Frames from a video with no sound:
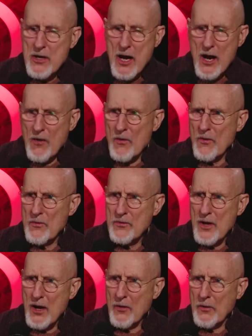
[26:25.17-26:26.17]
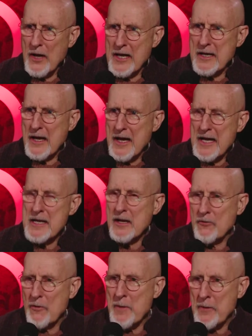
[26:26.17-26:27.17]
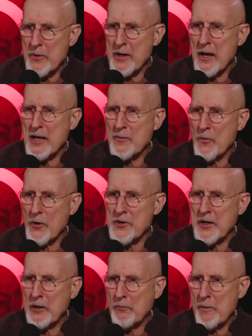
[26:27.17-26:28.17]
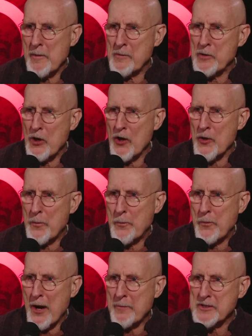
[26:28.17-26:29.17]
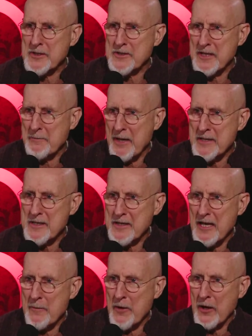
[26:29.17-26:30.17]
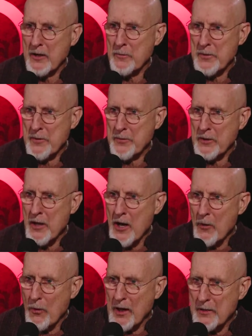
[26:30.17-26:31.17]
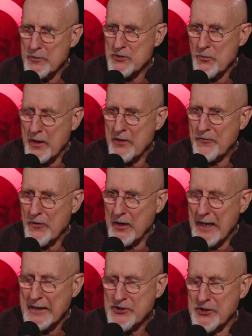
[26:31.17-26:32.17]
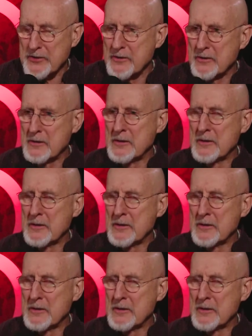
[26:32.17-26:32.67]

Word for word: the no. No, oh, he, he didn't remember it any more than he remembered all the promises he made to the American people while he was running for election. Well, and